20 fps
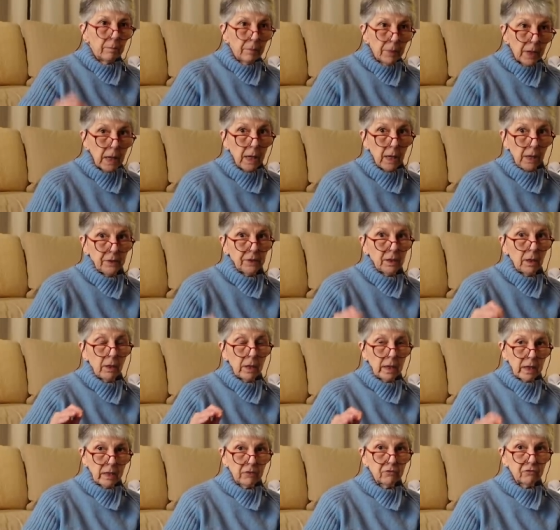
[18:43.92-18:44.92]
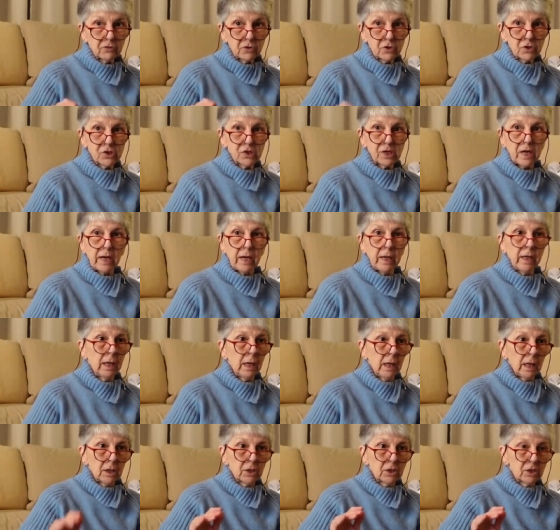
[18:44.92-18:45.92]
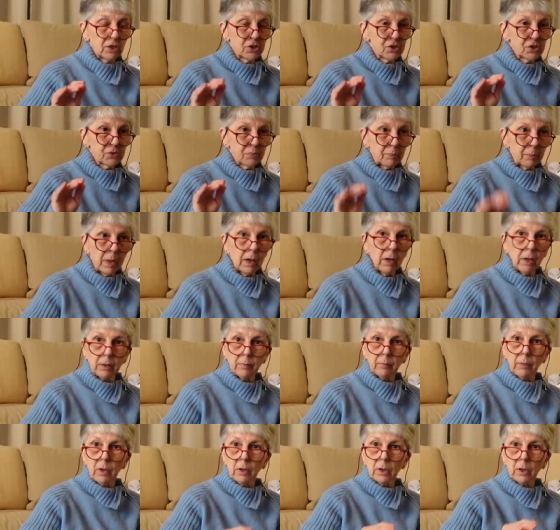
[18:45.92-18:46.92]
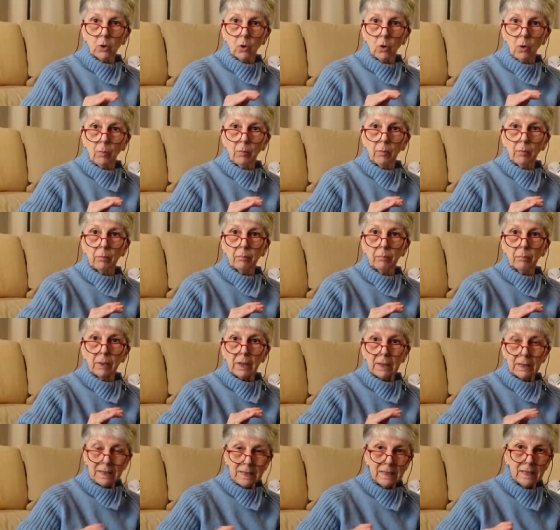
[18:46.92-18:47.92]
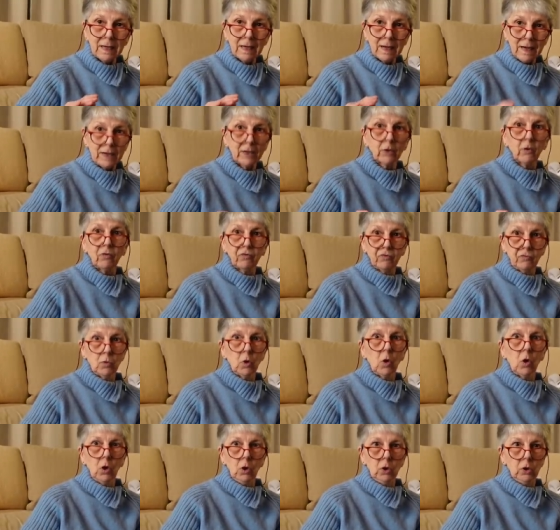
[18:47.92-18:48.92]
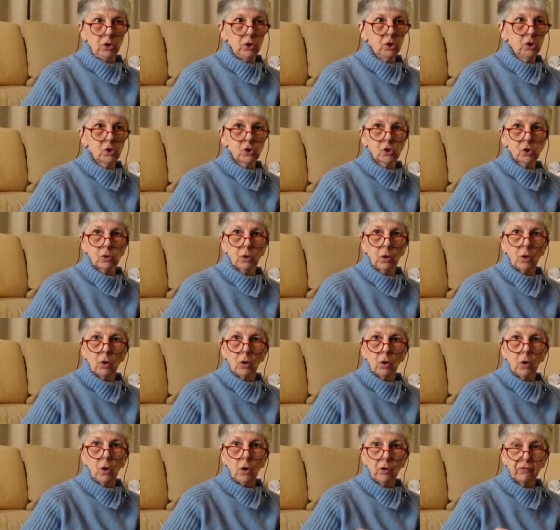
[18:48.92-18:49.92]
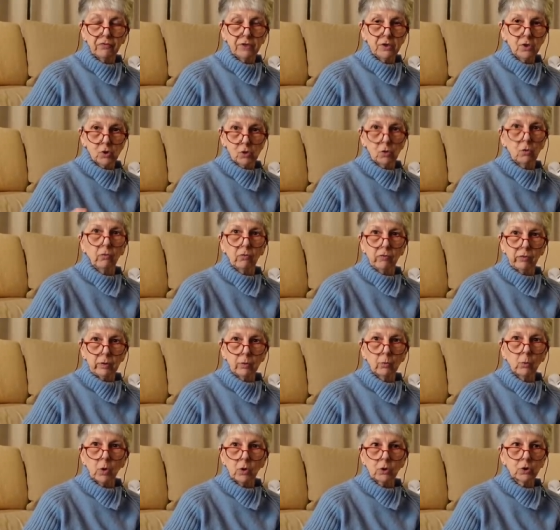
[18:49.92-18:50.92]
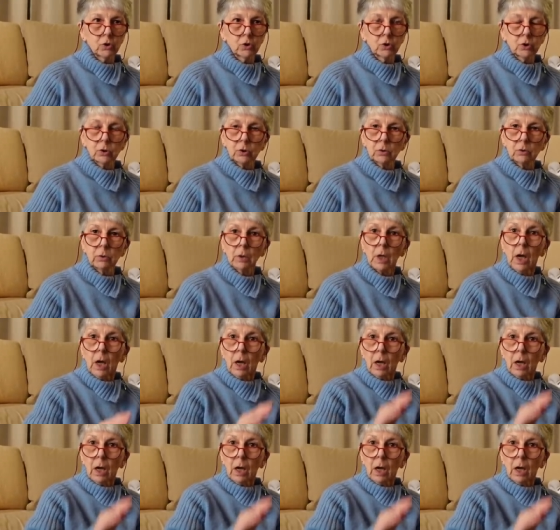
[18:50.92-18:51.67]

But I have to say, despite my complete lack of knowledge of the genre and what to do,